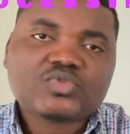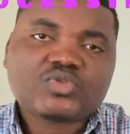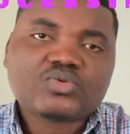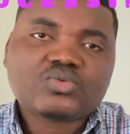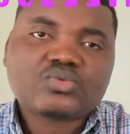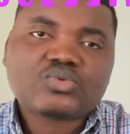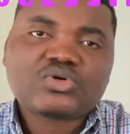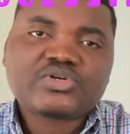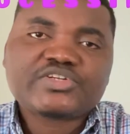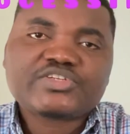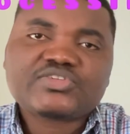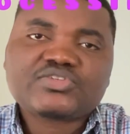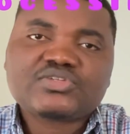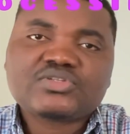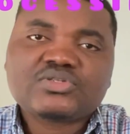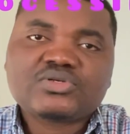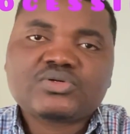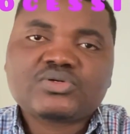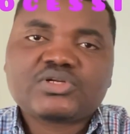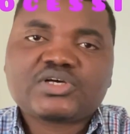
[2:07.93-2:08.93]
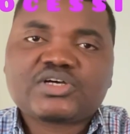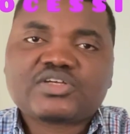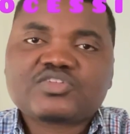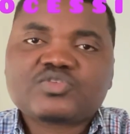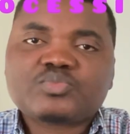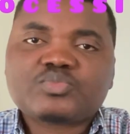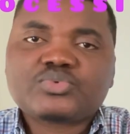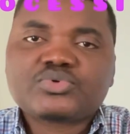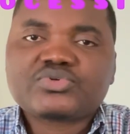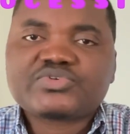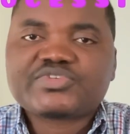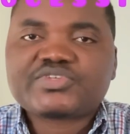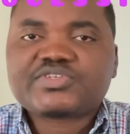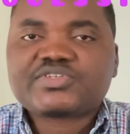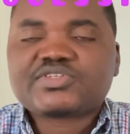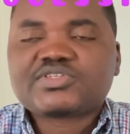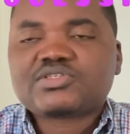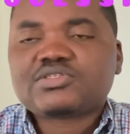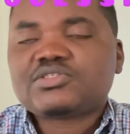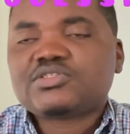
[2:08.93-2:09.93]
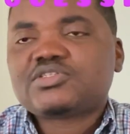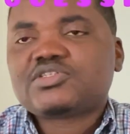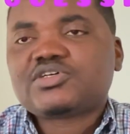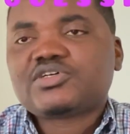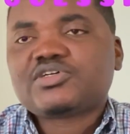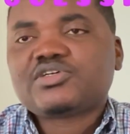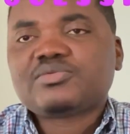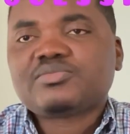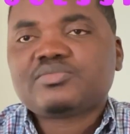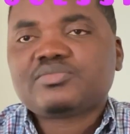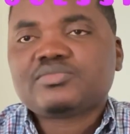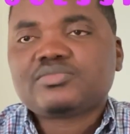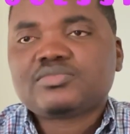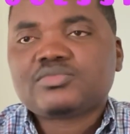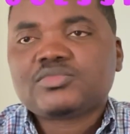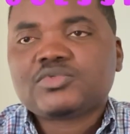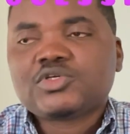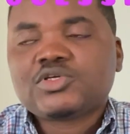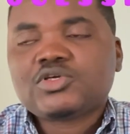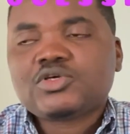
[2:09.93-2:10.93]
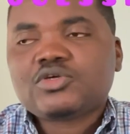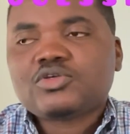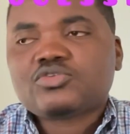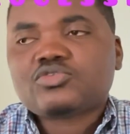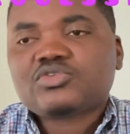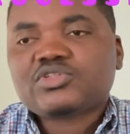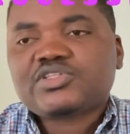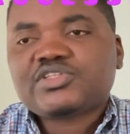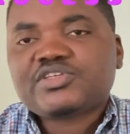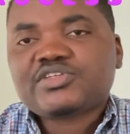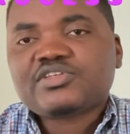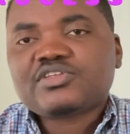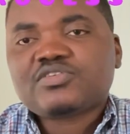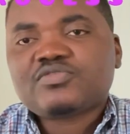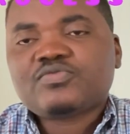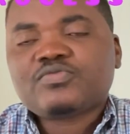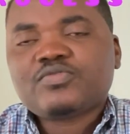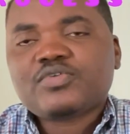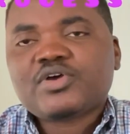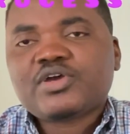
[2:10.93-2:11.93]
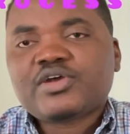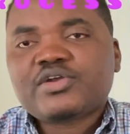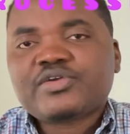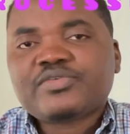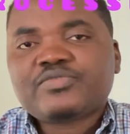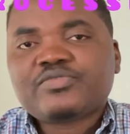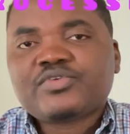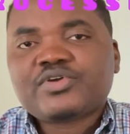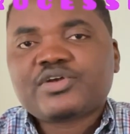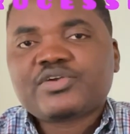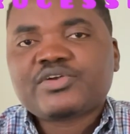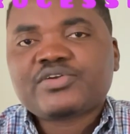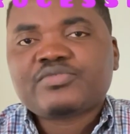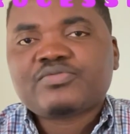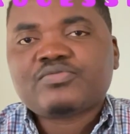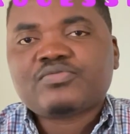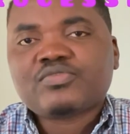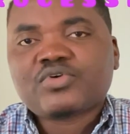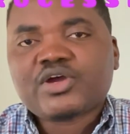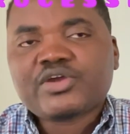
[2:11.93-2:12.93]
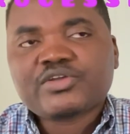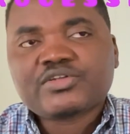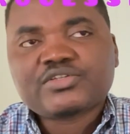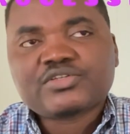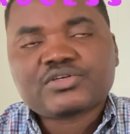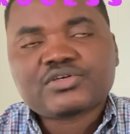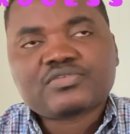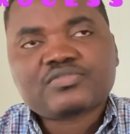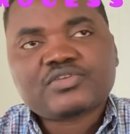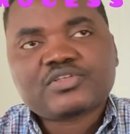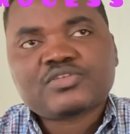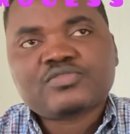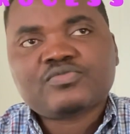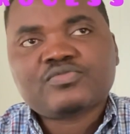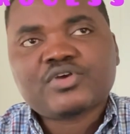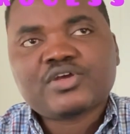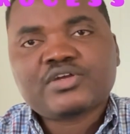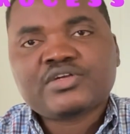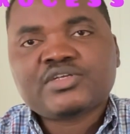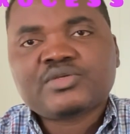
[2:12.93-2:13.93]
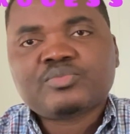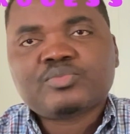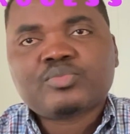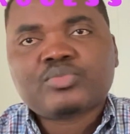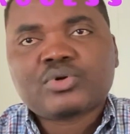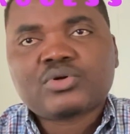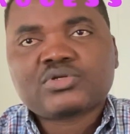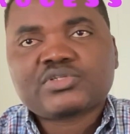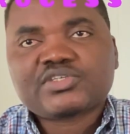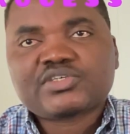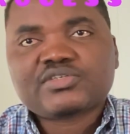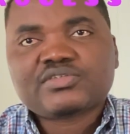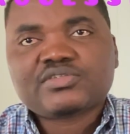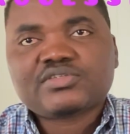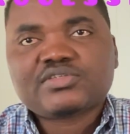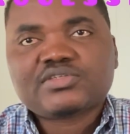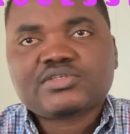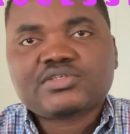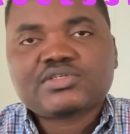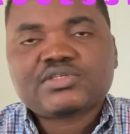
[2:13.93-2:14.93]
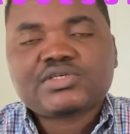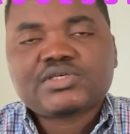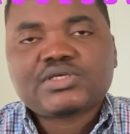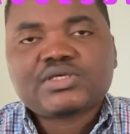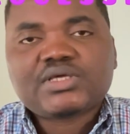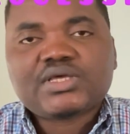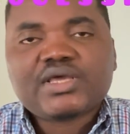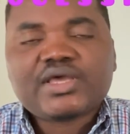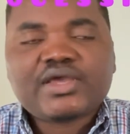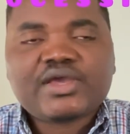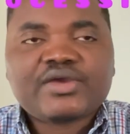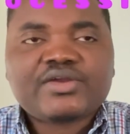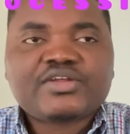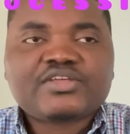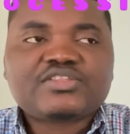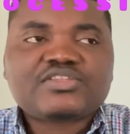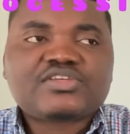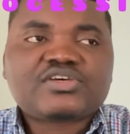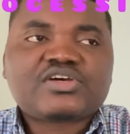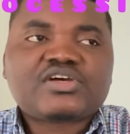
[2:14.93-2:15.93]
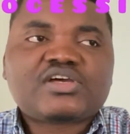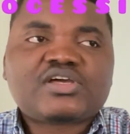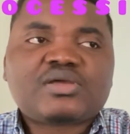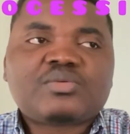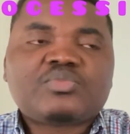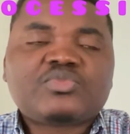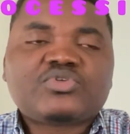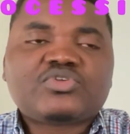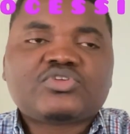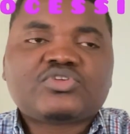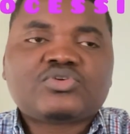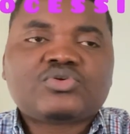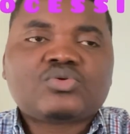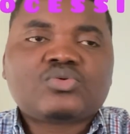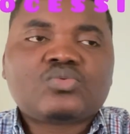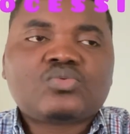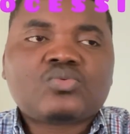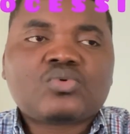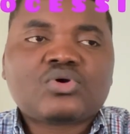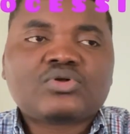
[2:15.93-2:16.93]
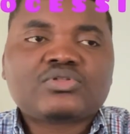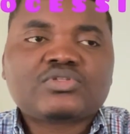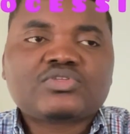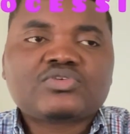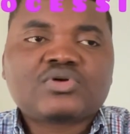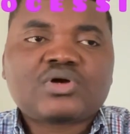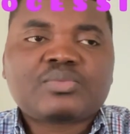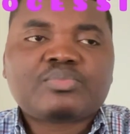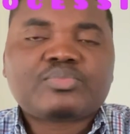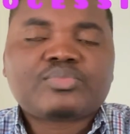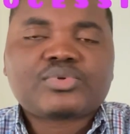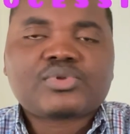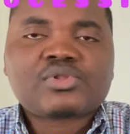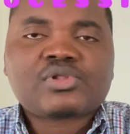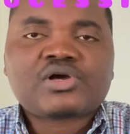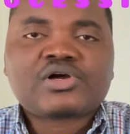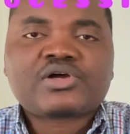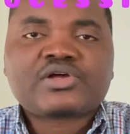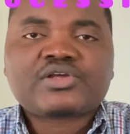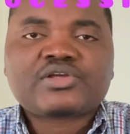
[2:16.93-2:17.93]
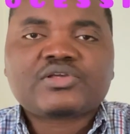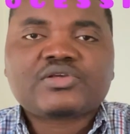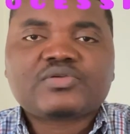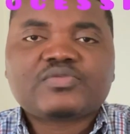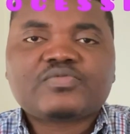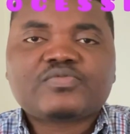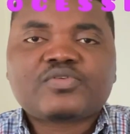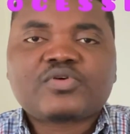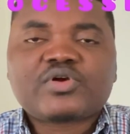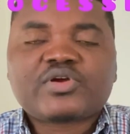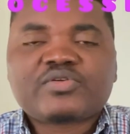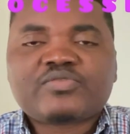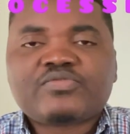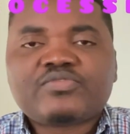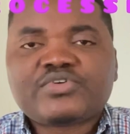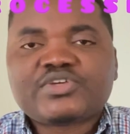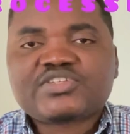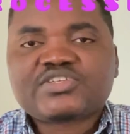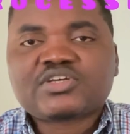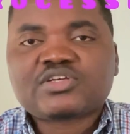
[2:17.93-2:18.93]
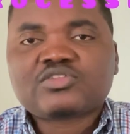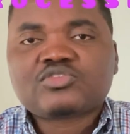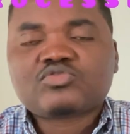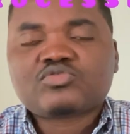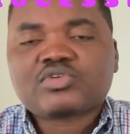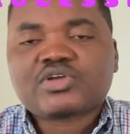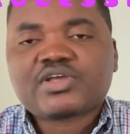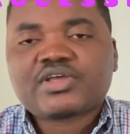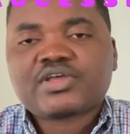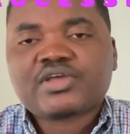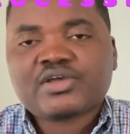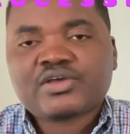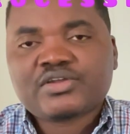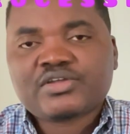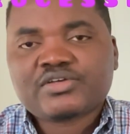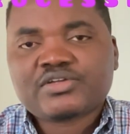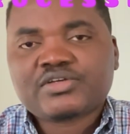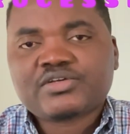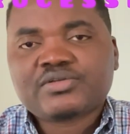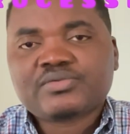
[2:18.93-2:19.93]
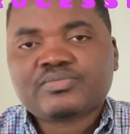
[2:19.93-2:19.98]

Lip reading: What is known as processing time. So this is very, very vital. It's very important. Anytime you want to apply for a visa to Canada,